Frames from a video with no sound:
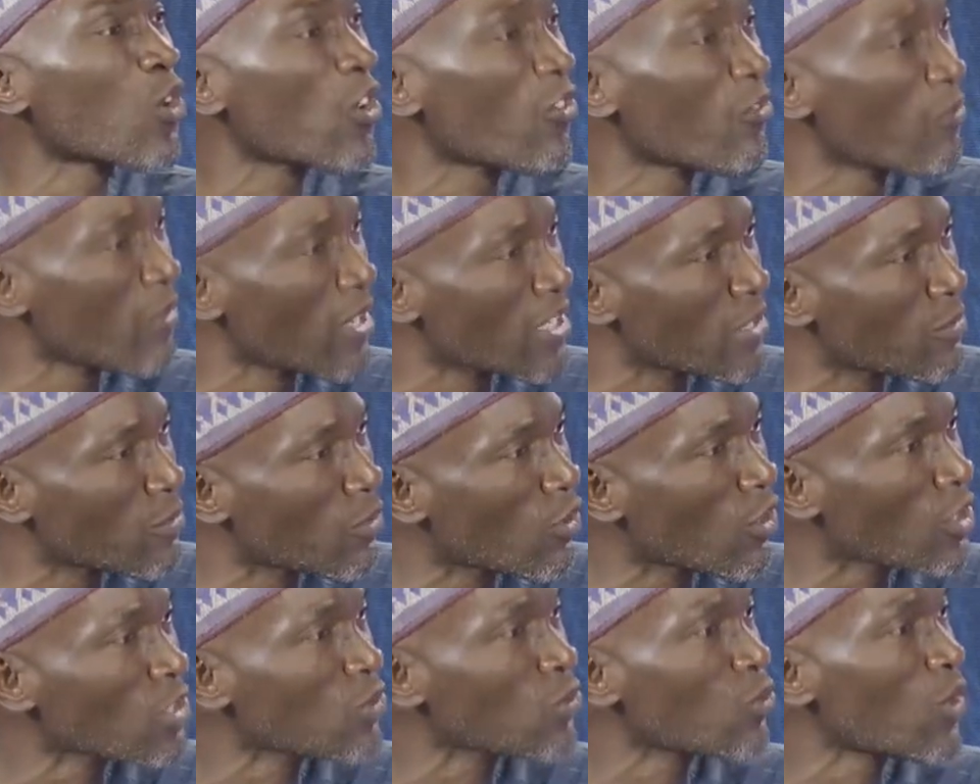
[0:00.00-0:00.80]
governments,
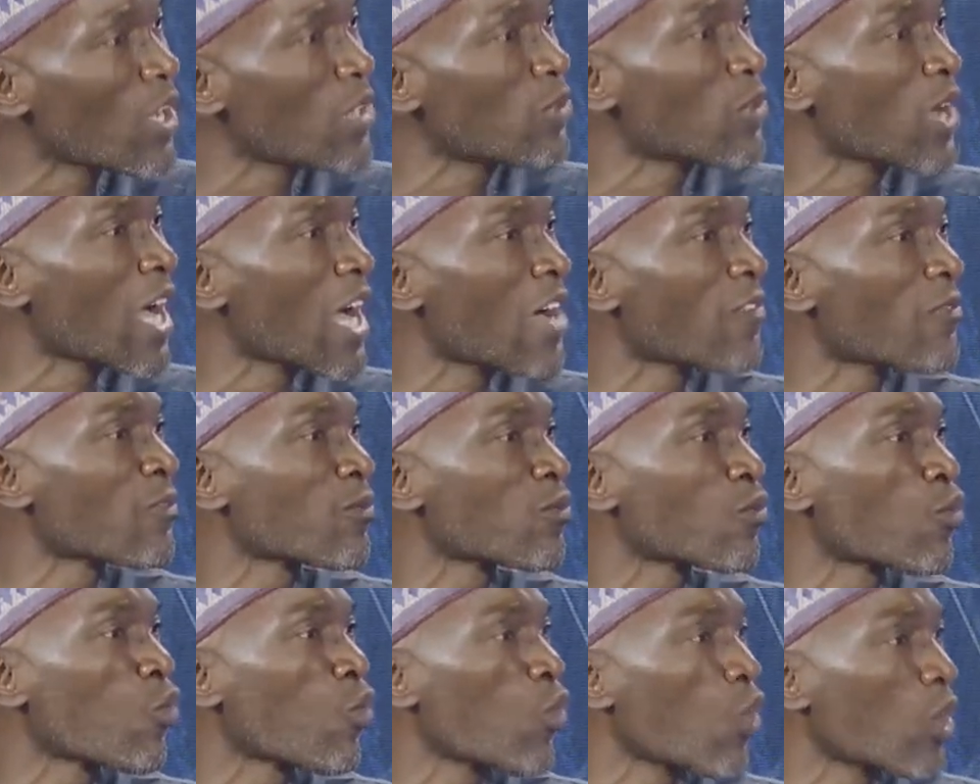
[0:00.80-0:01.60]
because when you have
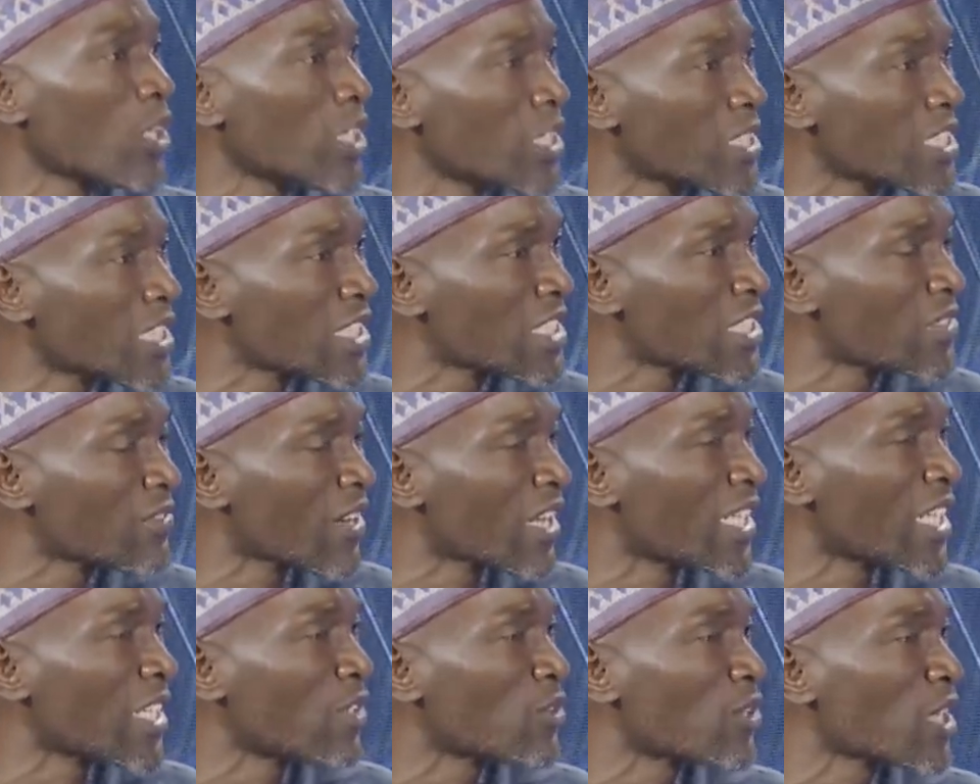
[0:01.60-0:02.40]
qualitative
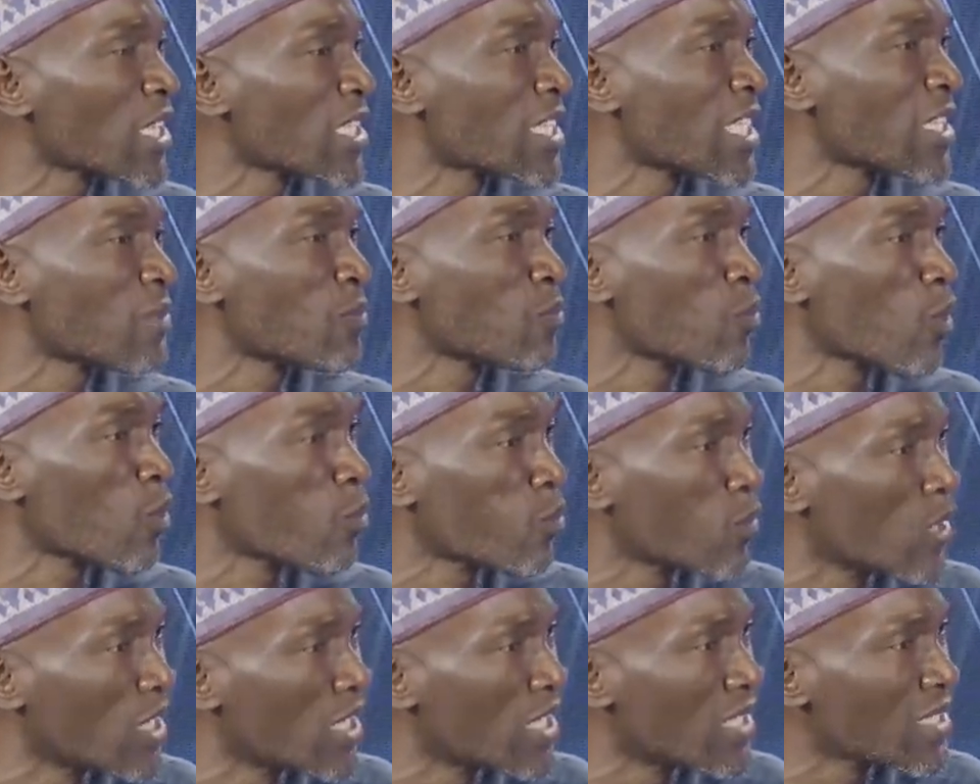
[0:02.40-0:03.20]
and educated
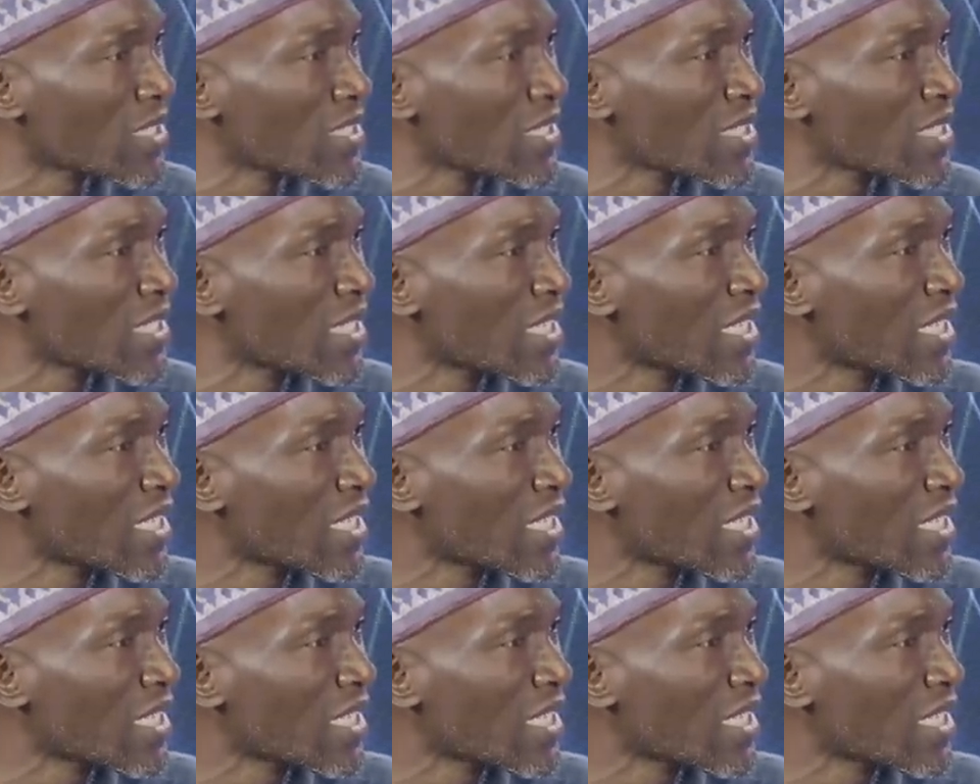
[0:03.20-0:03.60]
populace,